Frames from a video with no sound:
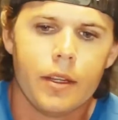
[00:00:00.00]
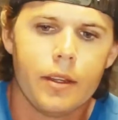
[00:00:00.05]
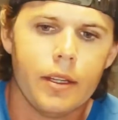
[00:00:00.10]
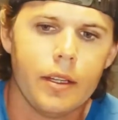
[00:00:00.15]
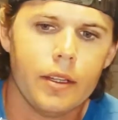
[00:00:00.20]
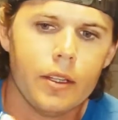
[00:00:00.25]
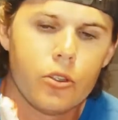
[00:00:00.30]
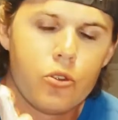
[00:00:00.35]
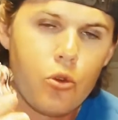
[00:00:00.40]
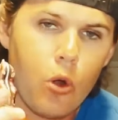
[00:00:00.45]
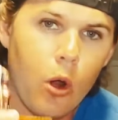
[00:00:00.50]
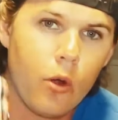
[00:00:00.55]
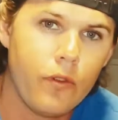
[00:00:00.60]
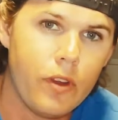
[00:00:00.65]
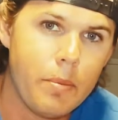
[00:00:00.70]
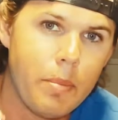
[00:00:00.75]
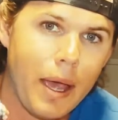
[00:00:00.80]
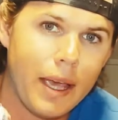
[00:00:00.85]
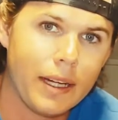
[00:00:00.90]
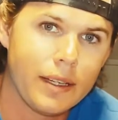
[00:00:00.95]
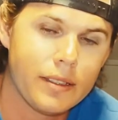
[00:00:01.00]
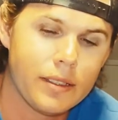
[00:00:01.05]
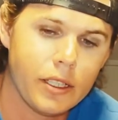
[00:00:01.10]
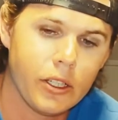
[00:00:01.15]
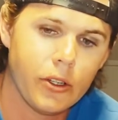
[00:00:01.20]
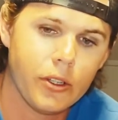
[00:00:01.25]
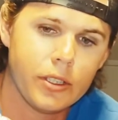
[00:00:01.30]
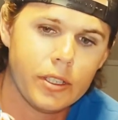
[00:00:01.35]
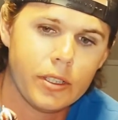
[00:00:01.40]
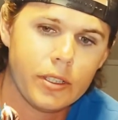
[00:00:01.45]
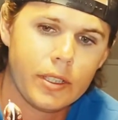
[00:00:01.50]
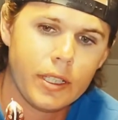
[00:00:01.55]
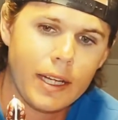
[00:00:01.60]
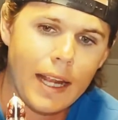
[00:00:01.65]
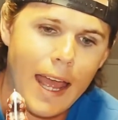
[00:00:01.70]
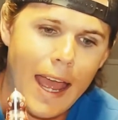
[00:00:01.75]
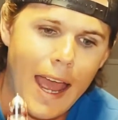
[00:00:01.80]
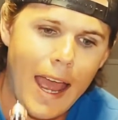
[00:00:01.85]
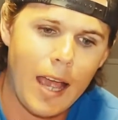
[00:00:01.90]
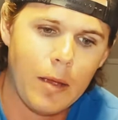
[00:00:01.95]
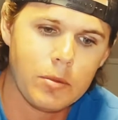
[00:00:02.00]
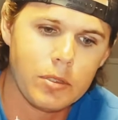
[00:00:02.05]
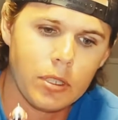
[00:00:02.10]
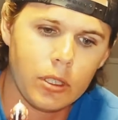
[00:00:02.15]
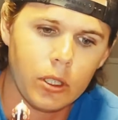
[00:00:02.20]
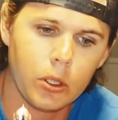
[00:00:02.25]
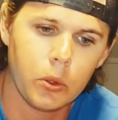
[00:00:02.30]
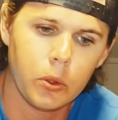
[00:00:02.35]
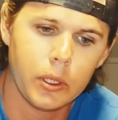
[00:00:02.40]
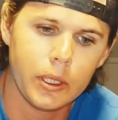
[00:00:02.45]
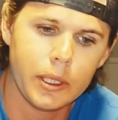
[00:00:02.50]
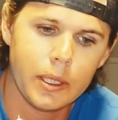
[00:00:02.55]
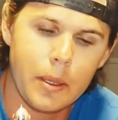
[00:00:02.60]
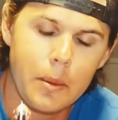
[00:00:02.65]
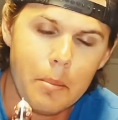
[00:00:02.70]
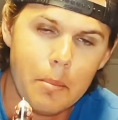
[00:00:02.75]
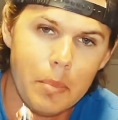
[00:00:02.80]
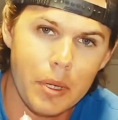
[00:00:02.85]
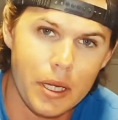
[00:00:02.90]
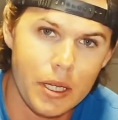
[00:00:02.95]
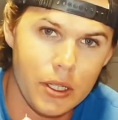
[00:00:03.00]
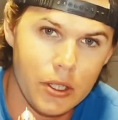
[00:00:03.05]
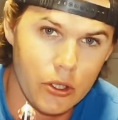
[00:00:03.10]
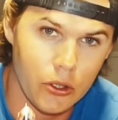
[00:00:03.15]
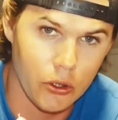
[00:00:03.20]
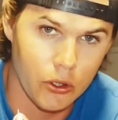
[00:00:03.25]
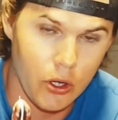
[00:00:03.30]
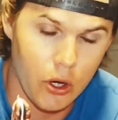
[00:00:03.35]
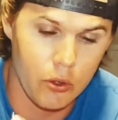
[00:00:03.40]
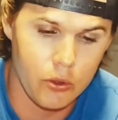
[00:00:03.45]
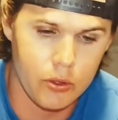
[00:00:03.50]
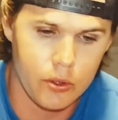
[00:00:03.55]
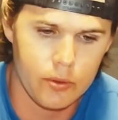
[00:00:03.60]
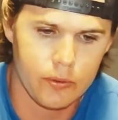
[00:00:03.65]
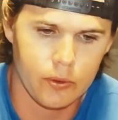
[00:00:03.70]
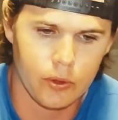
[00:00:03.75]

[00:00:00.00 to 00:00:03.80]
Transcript: then the Trophy Painted series is gonna absolutely be your go-to